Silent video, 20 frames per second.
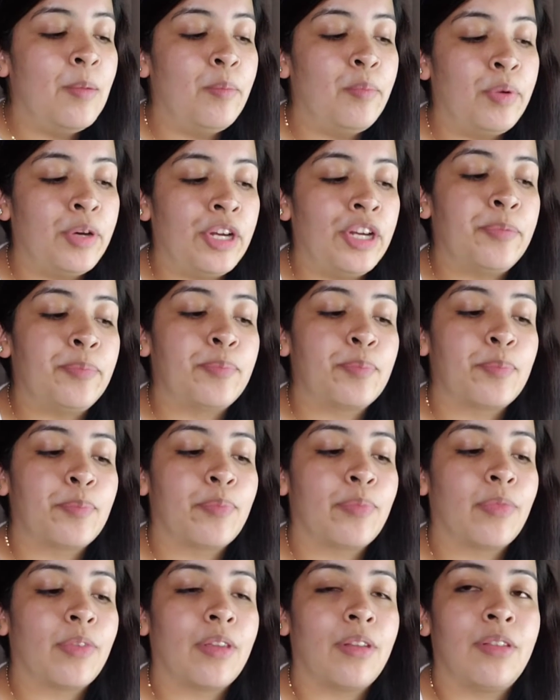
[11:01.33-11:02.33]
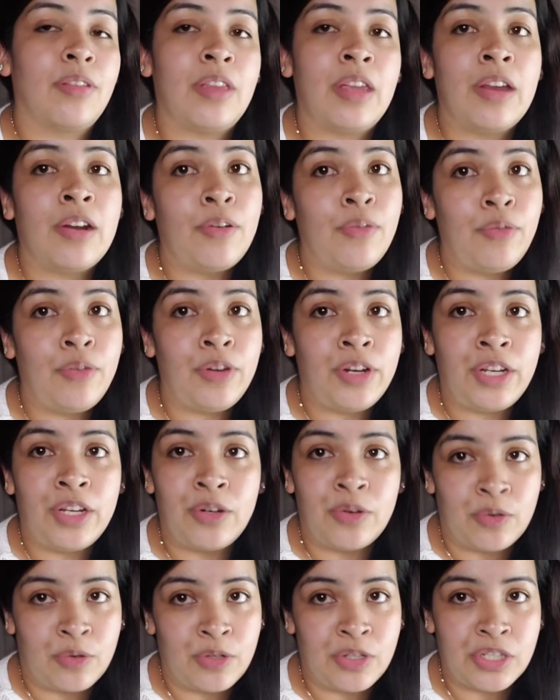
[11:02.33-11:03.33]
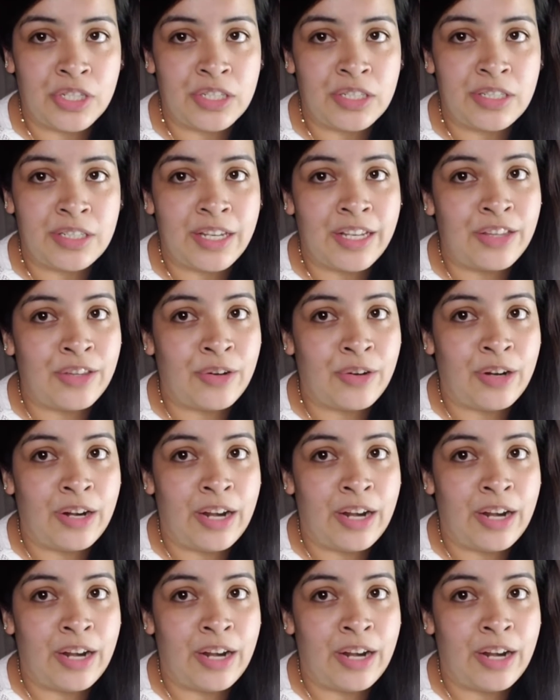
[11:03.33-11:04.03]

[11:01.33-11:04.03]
but they are freaking gorgeous, and their